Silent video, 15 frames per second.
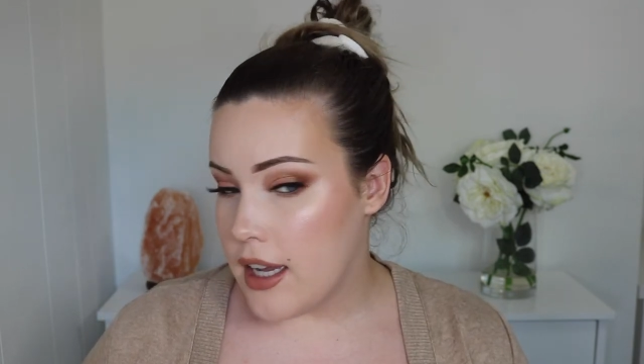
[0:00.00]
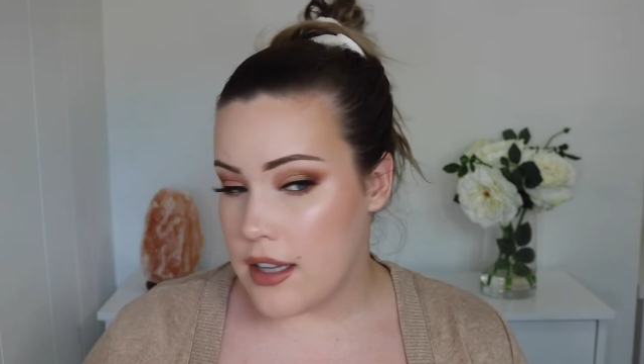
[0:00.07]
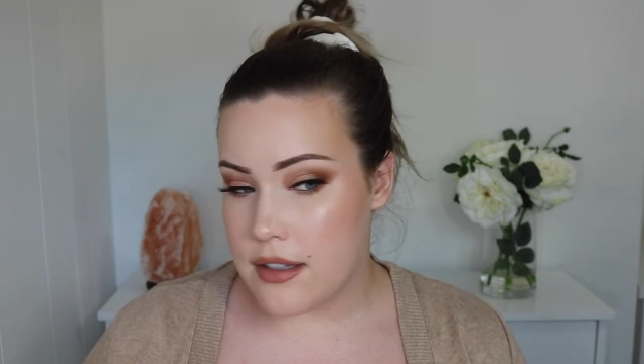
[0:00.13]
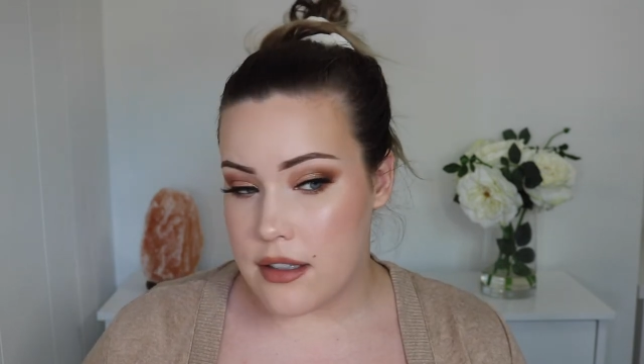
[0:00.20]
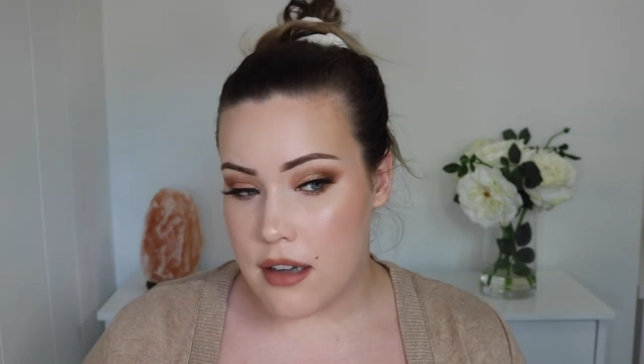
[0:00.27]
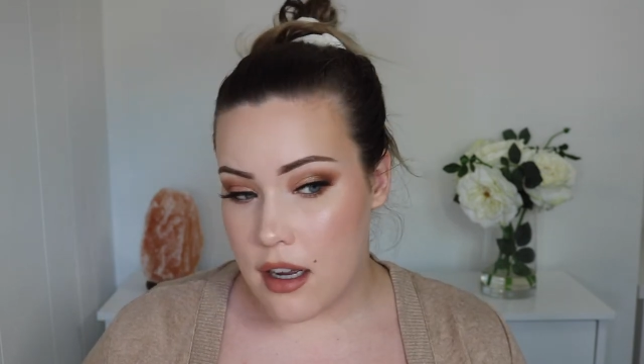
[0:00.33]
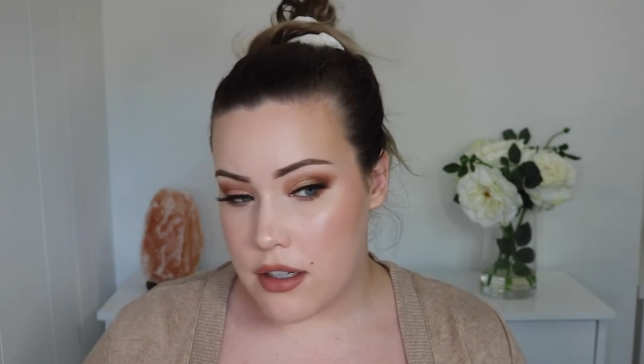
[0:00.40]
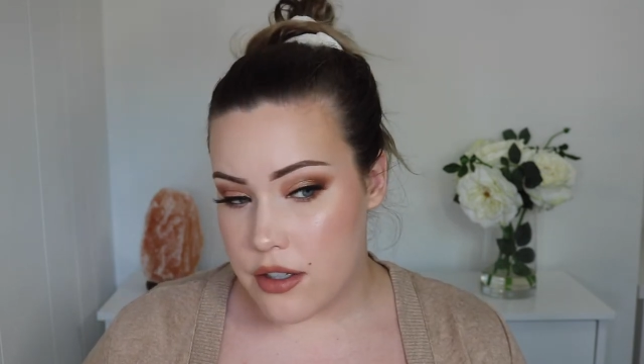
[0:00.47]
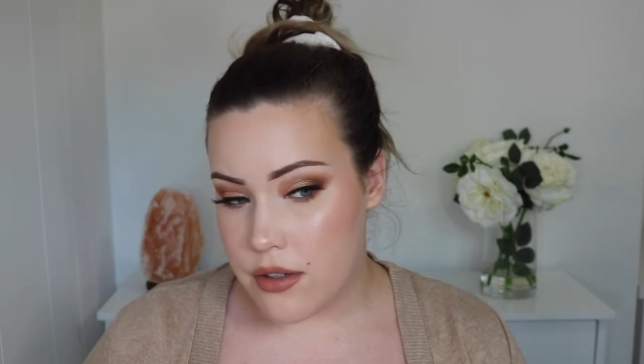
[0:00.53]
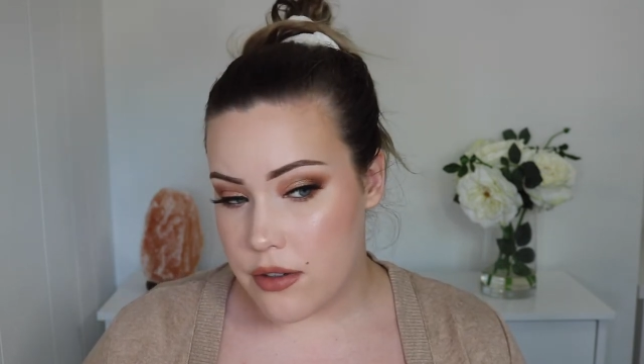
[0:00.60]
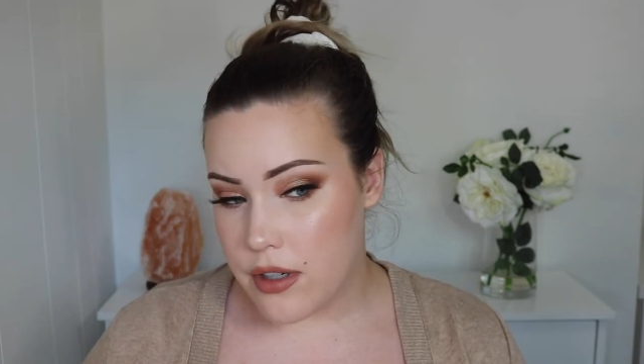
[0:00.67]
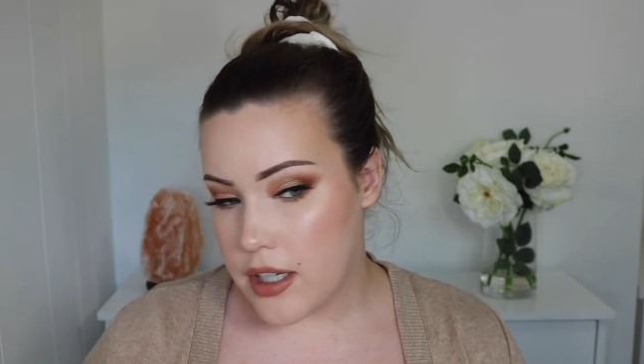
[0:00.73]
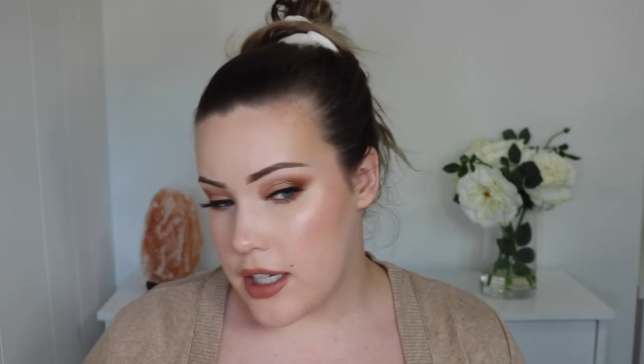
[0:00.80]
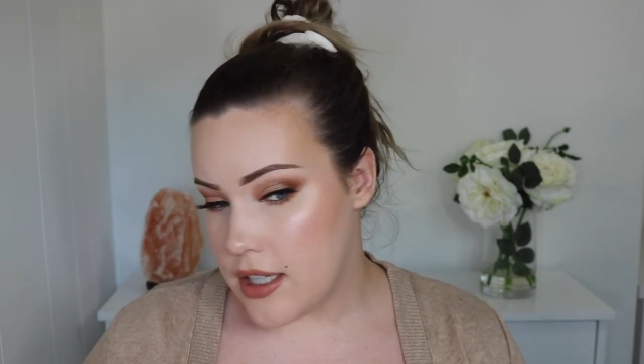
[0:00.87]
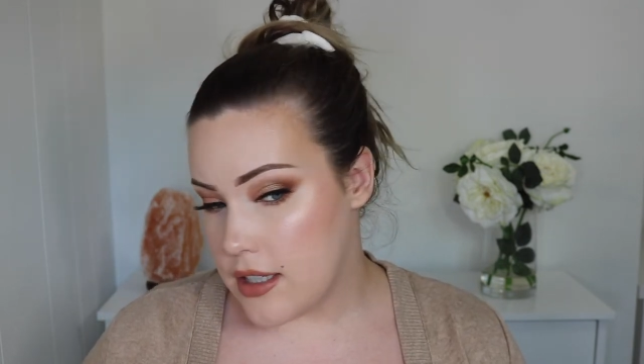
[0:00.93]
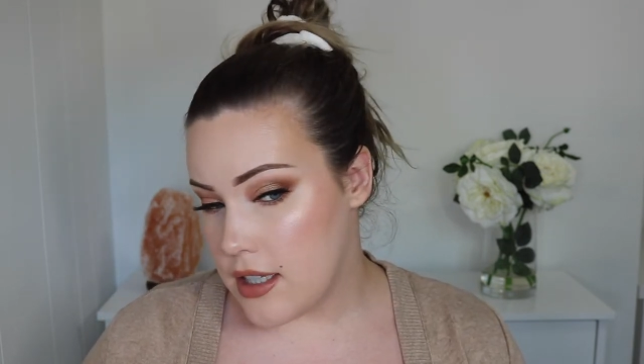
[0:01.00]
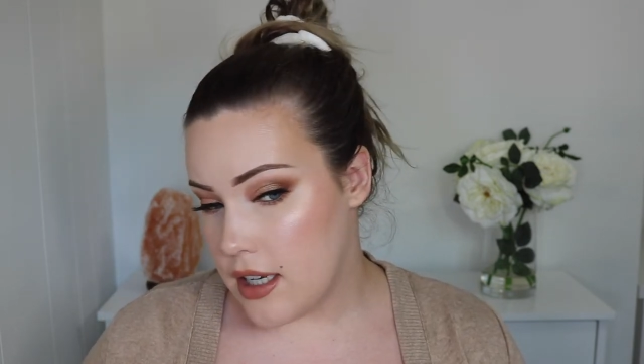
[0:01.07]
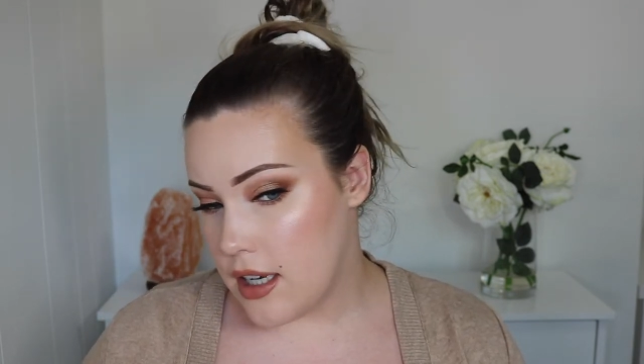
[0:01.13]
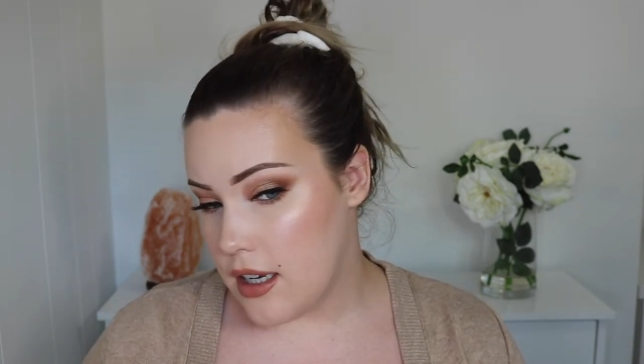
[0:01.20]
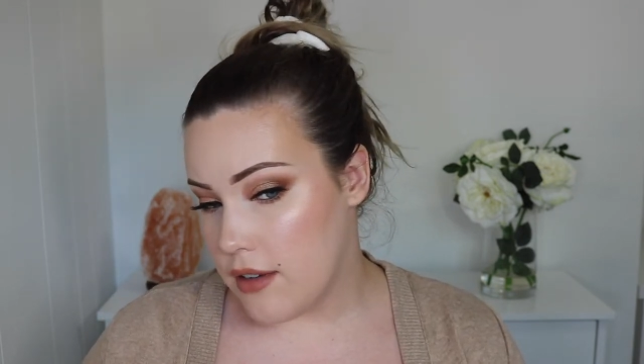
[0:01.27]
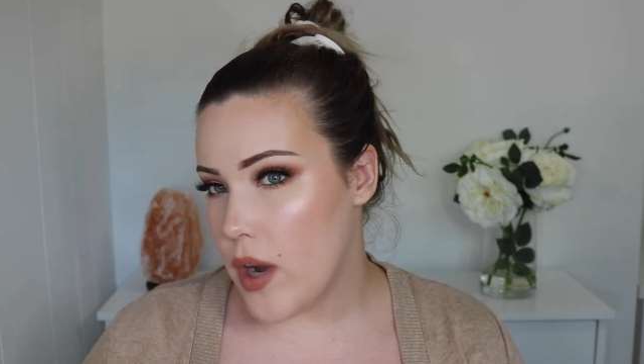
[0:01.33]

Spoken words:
It's not too crazy.